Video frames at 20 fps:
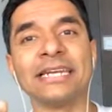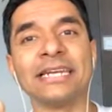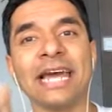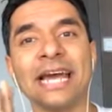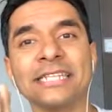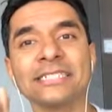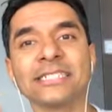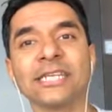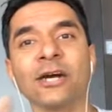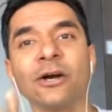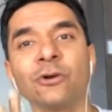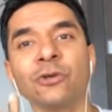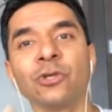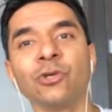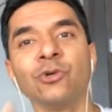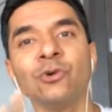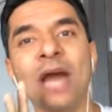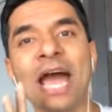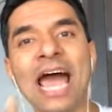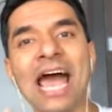And that's how
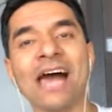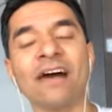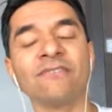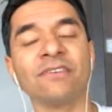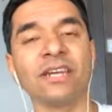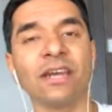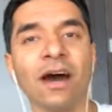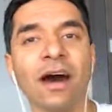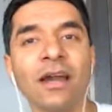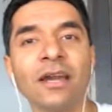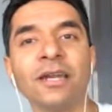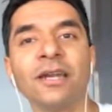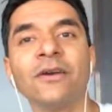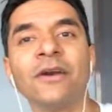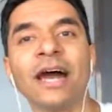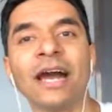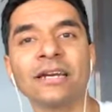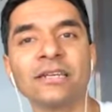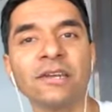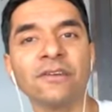you have an
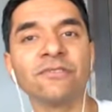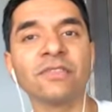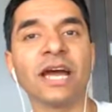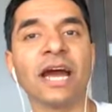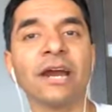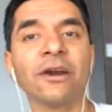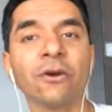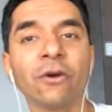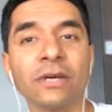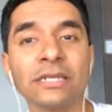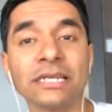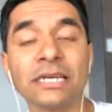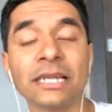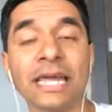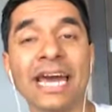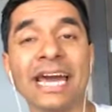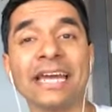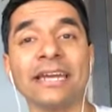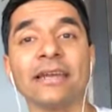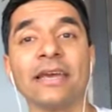underactive thyroid
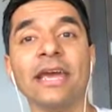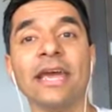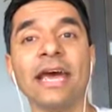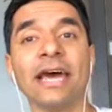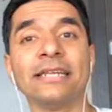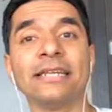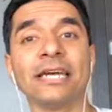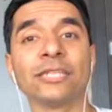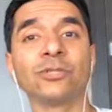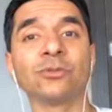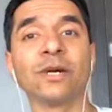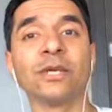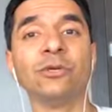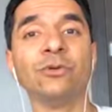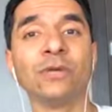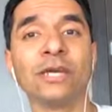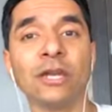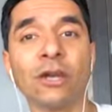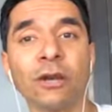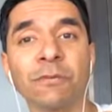gland. And that's why
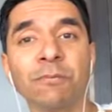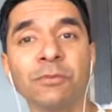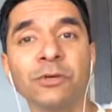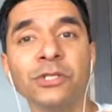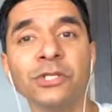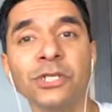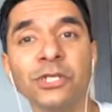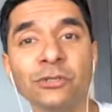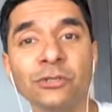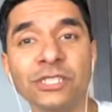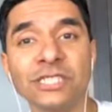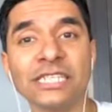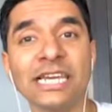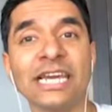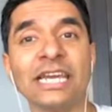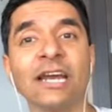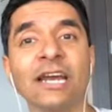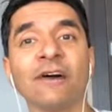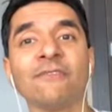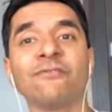you cannot
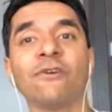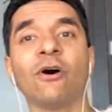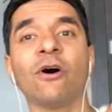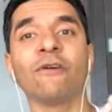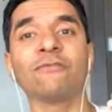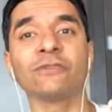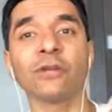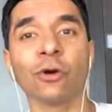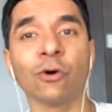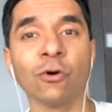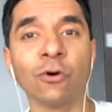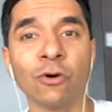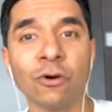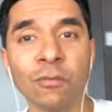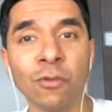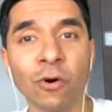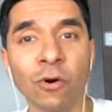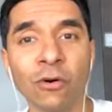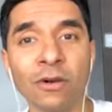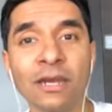produce enough of the
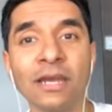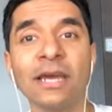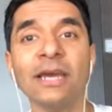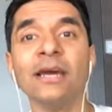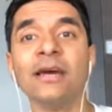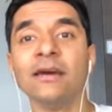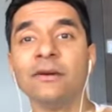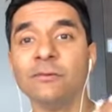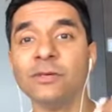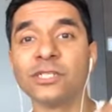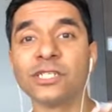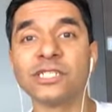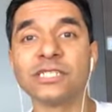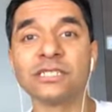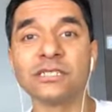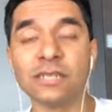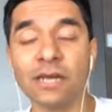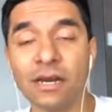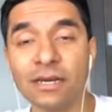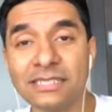hormone, which
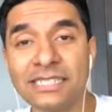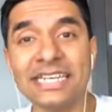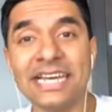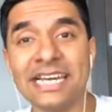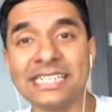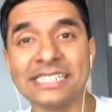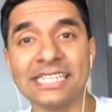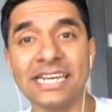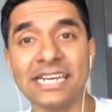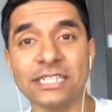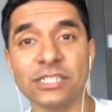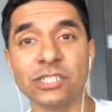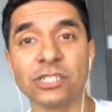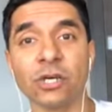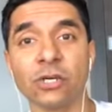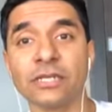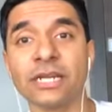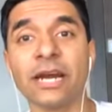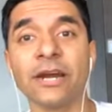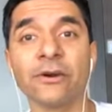is T S
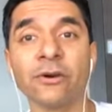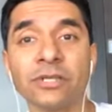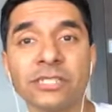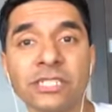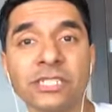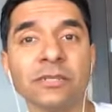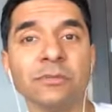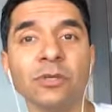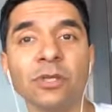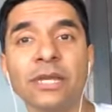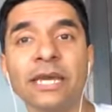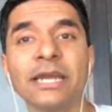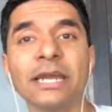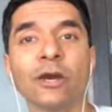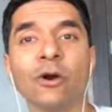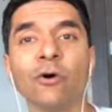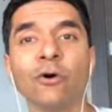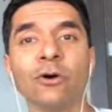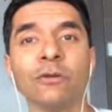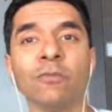H, your thyroid
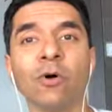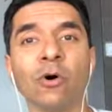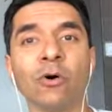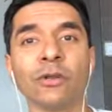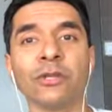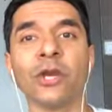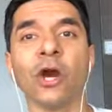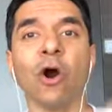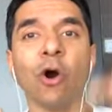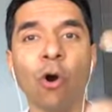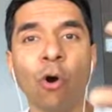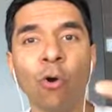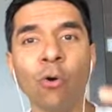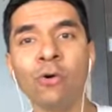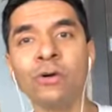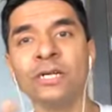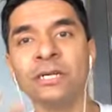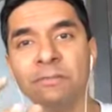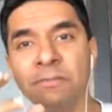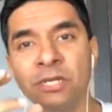stimulating hormone. Your
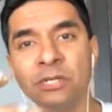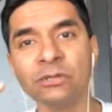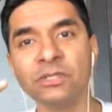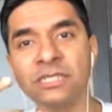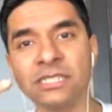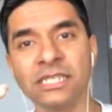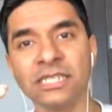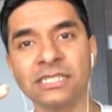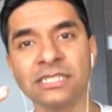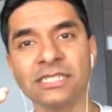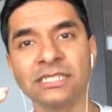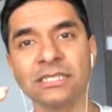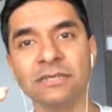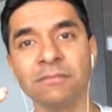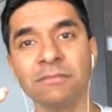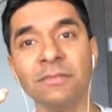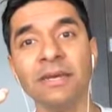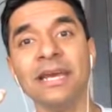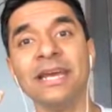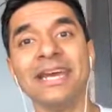own immune
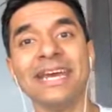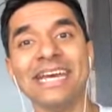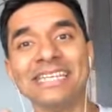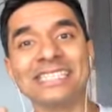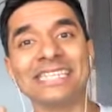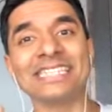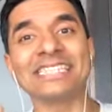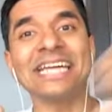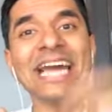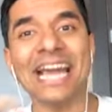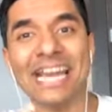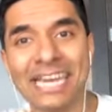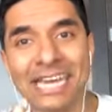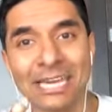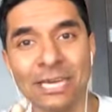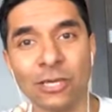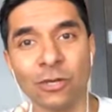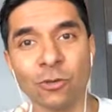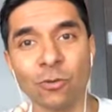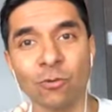system is
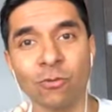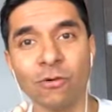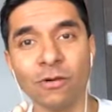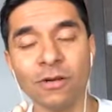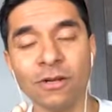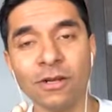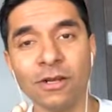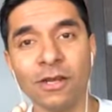attacking you.